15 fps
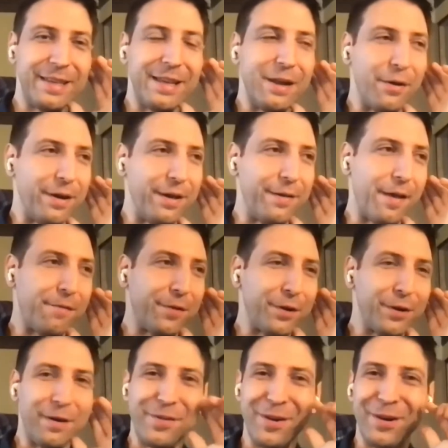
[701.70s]
if
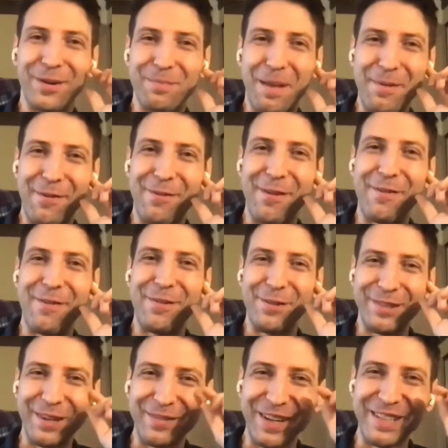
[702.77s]
you
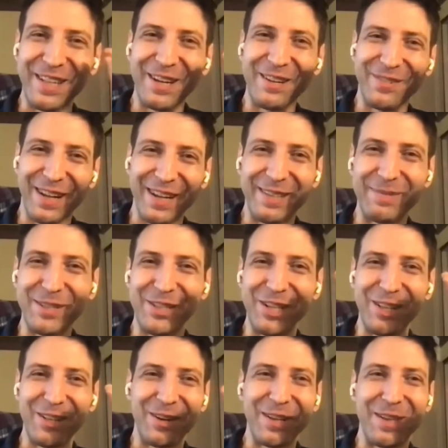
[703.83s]
self-identify in
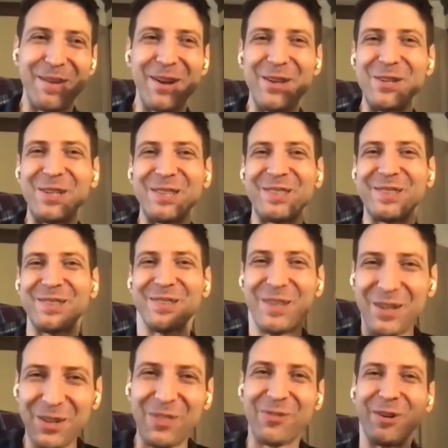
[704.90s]
machine learning training, you just
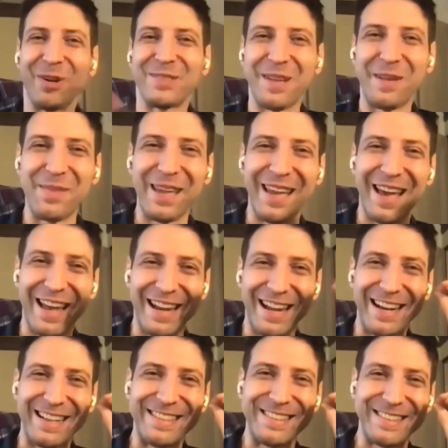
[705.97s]
throw something at
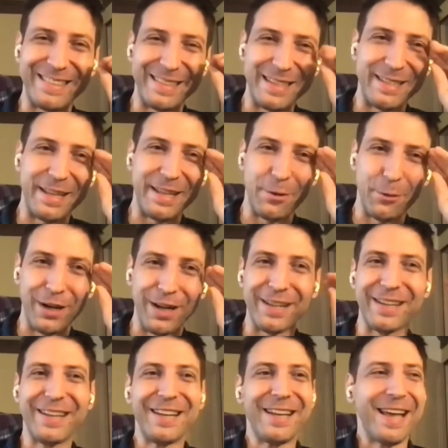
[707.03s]
it and see, did it work?
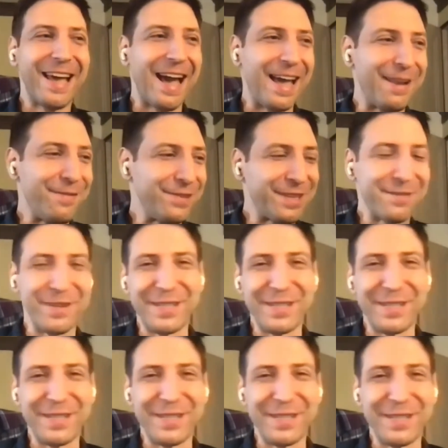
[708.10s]
And if you
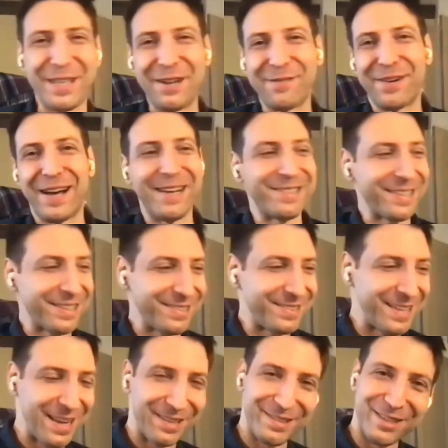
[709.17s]
self-identify as like a
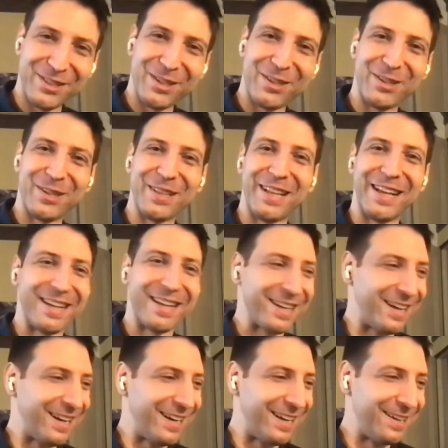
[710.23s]
statistician or like
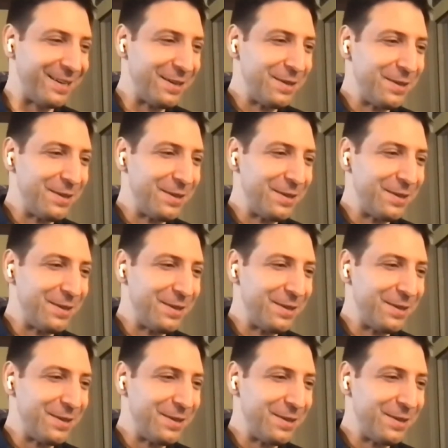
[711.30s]
a